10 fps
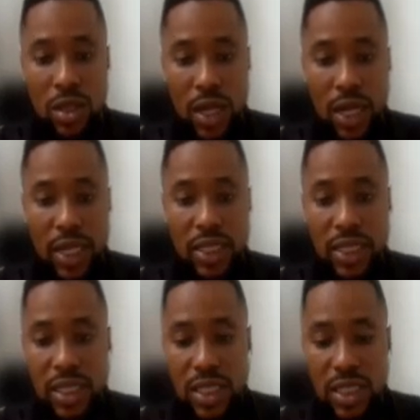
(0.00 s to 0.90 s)
like in
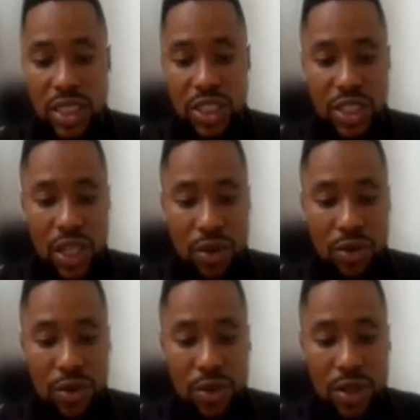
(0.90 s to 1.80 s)
this ECG now,
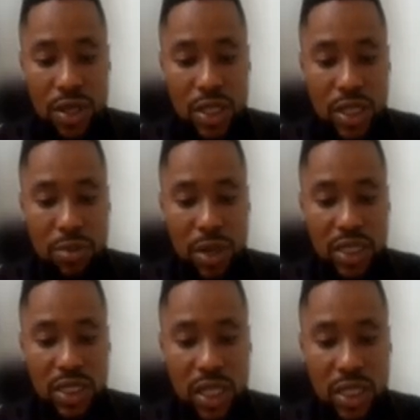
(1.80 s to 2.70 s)

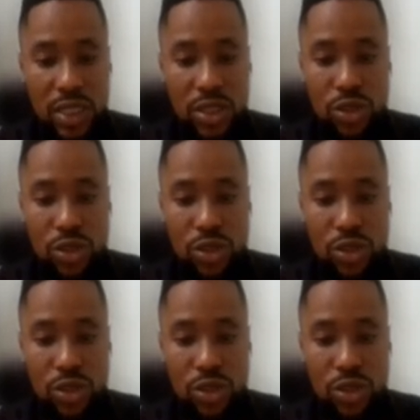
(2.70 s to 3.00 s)
imagine that